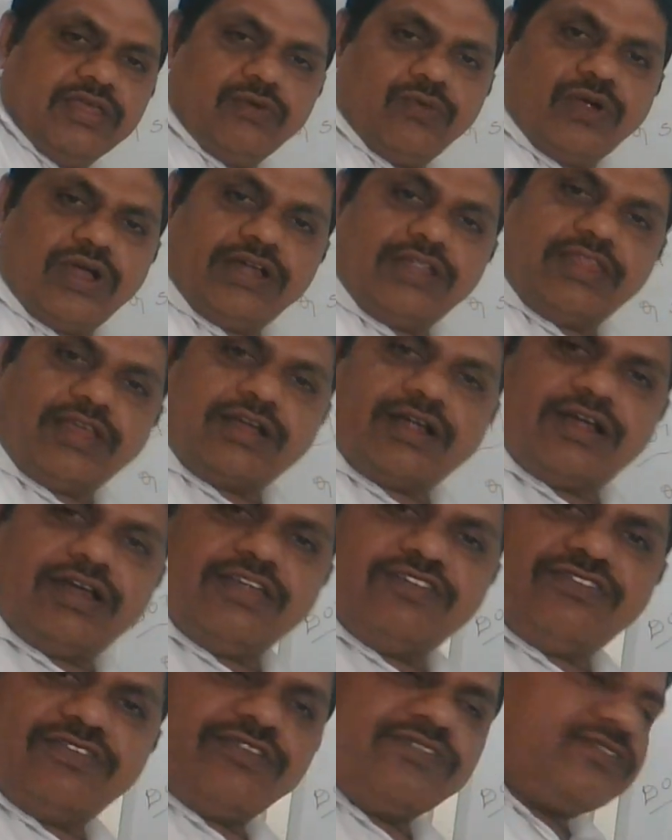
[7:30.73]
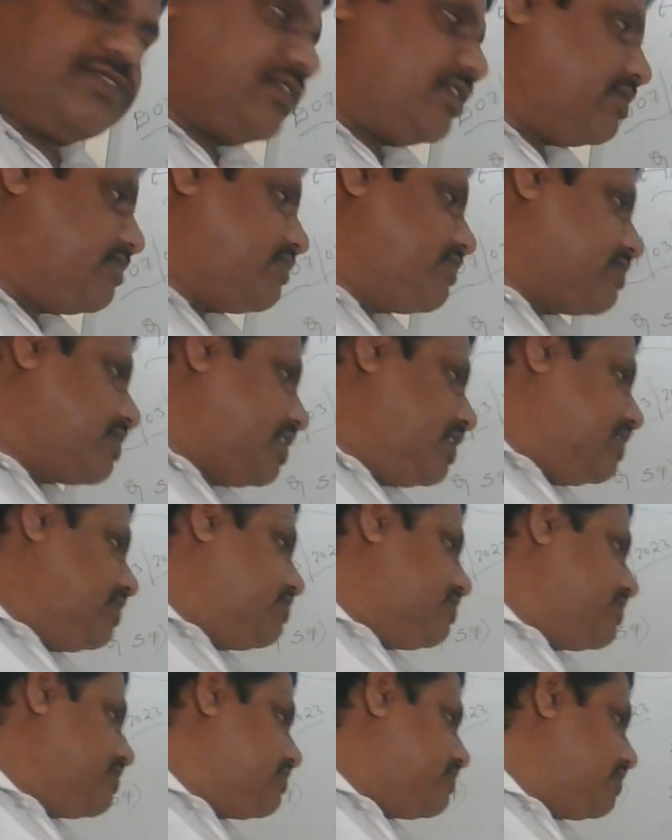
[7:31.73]
What the condition says?
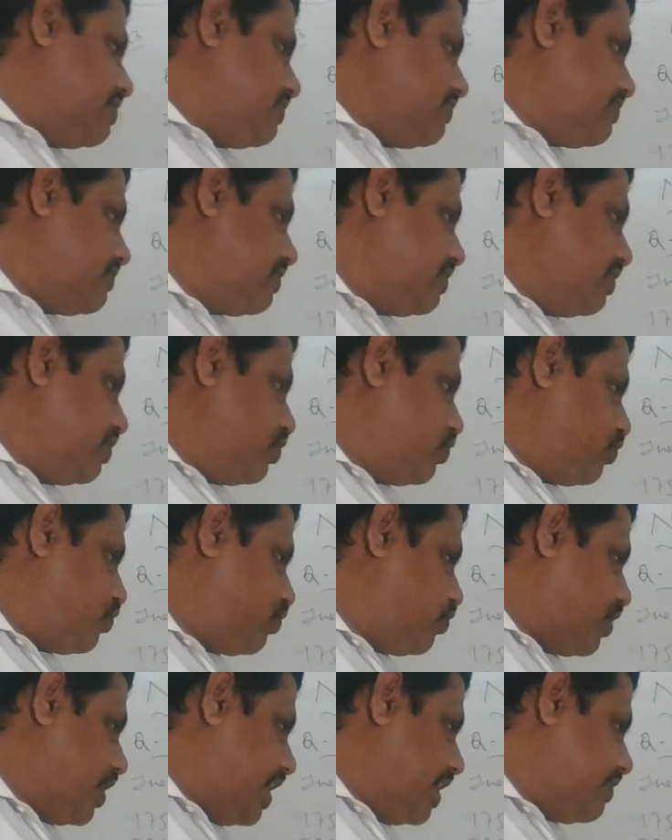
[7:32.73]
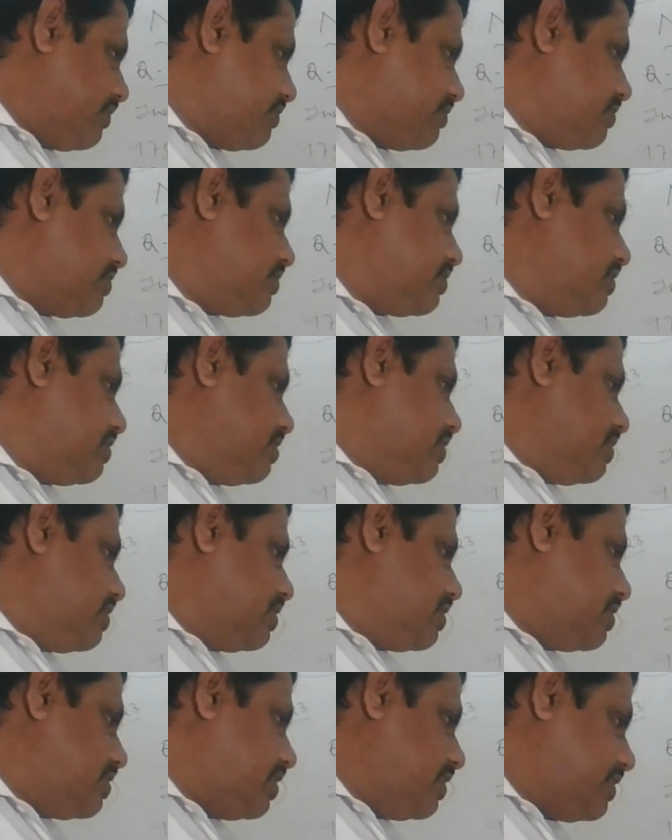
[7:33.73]
Condition says 5
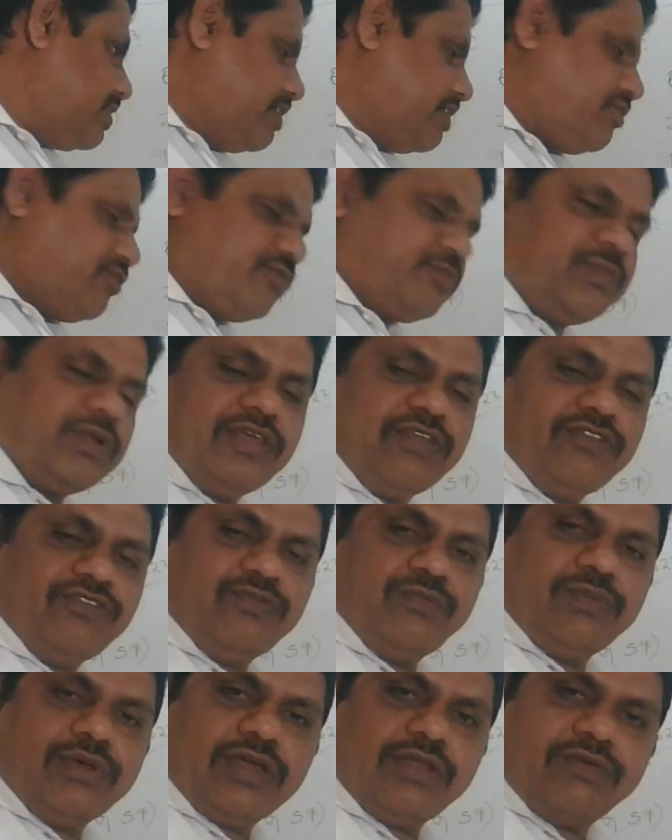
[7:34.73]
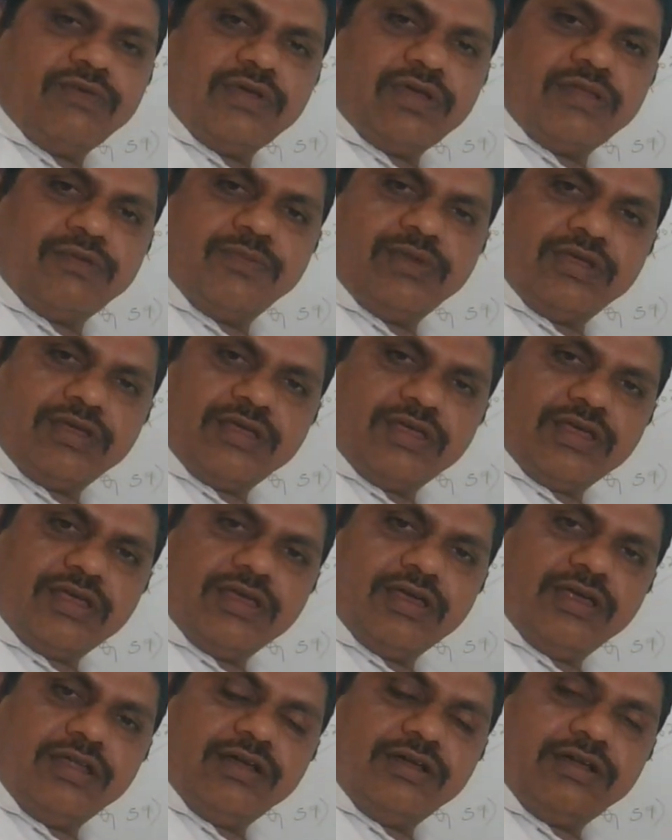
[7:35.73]
in the tens place, where we are making
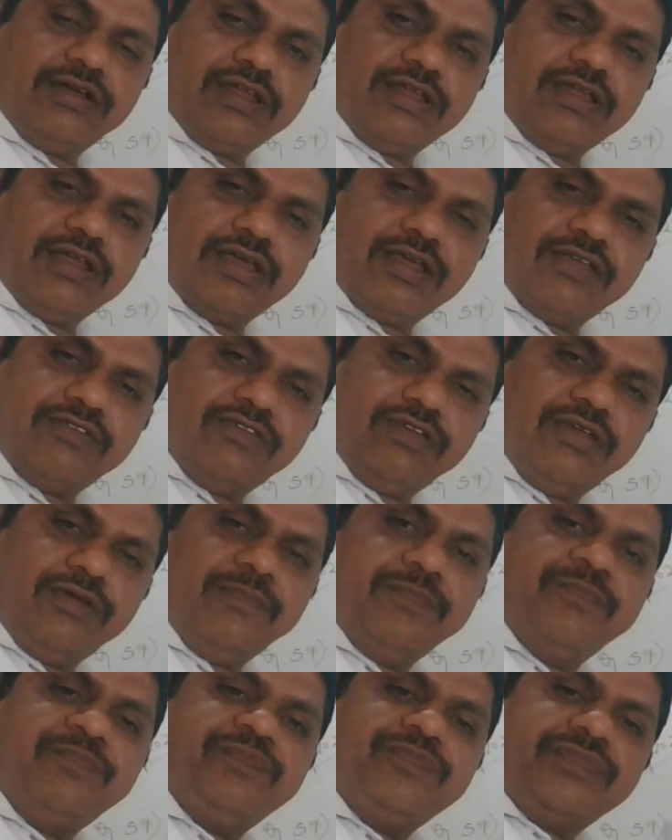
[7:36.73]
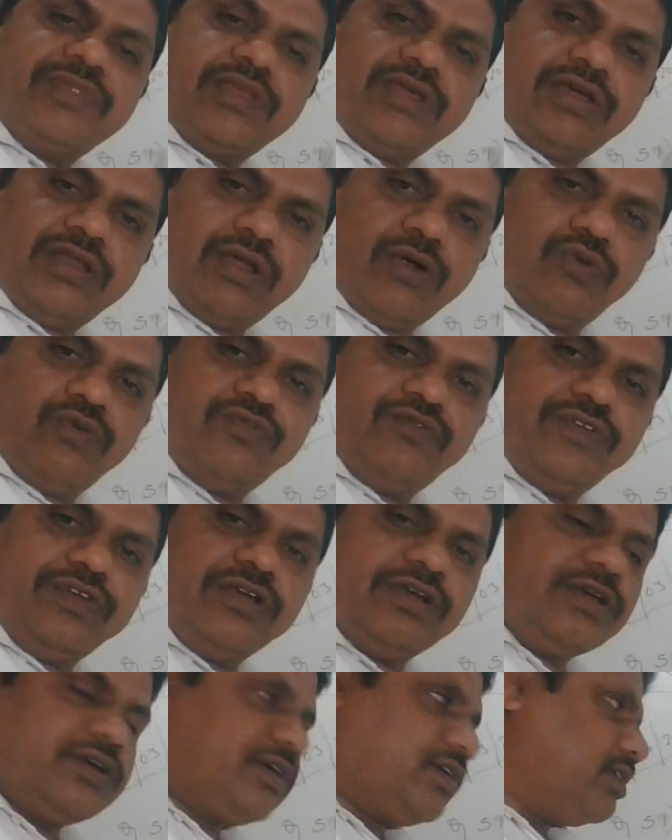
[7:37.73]
here 10 has a round
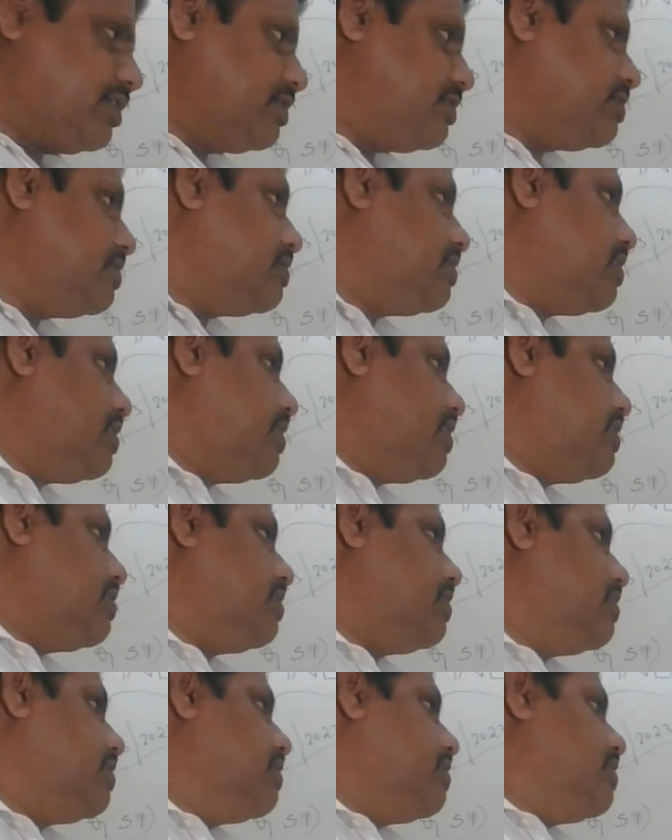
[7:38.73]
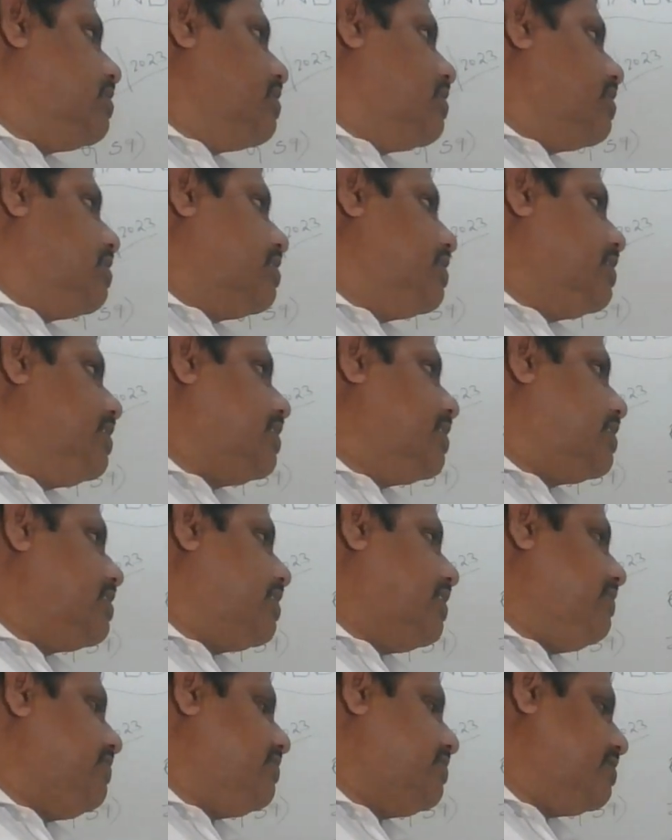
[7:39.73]
figure or
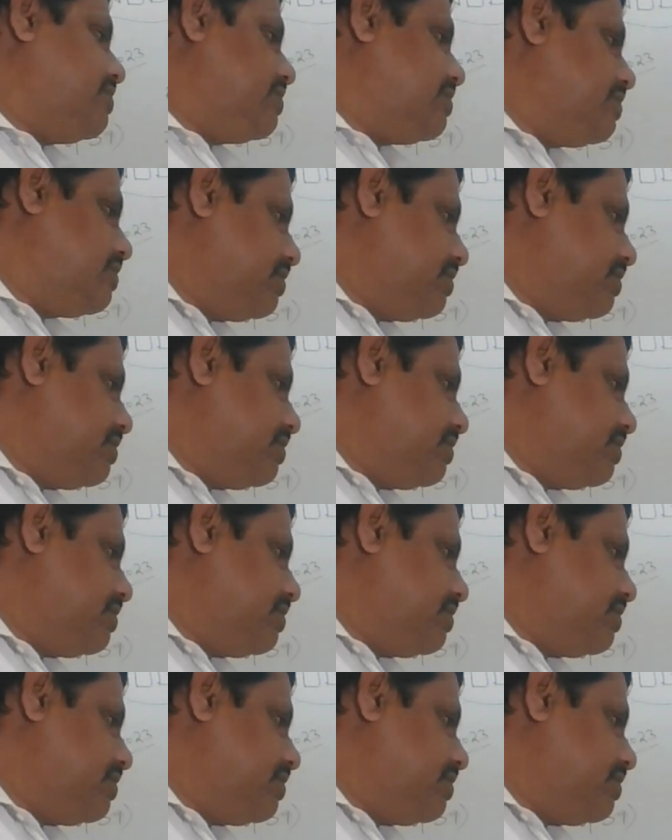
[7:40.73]
nearest.